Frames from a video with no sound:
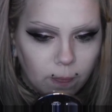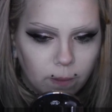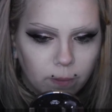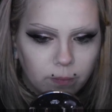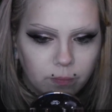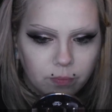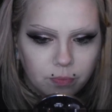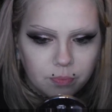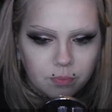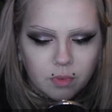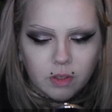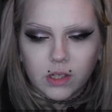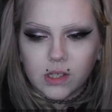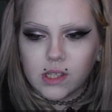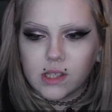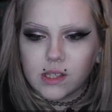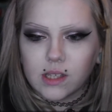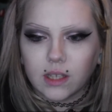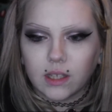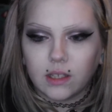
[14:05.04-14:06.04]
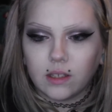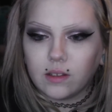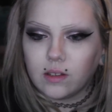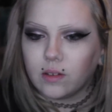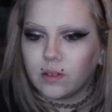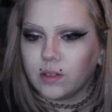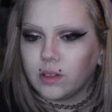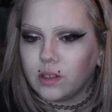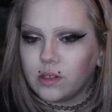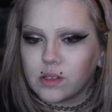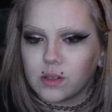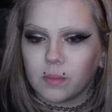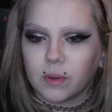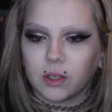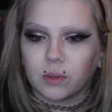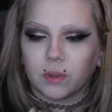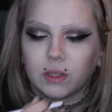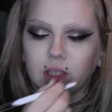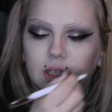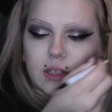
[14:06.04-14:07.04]
Versus, like, you can only do so much with,
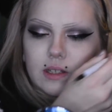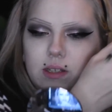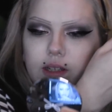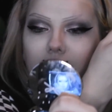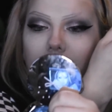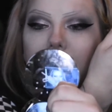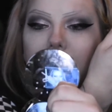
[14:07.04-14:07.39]
like, a tiny